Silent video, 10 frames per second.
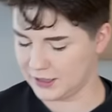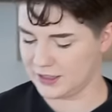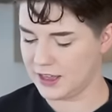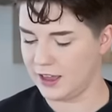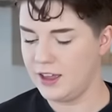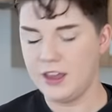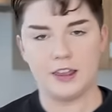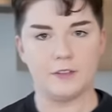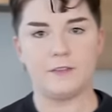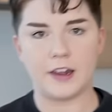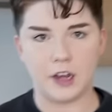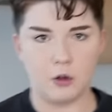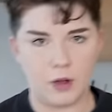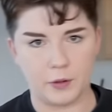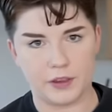is the, the
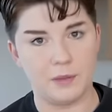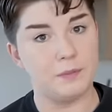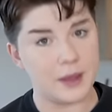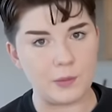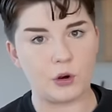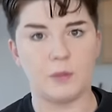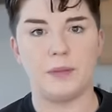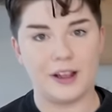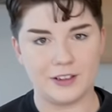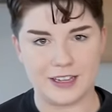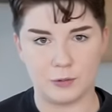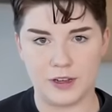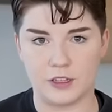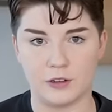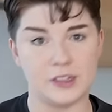Fellow one with a bit more bells and
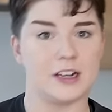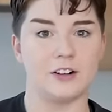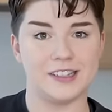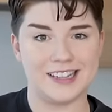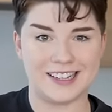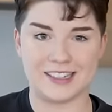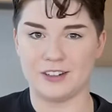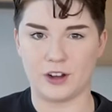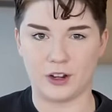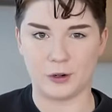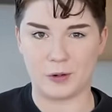whistles than our $16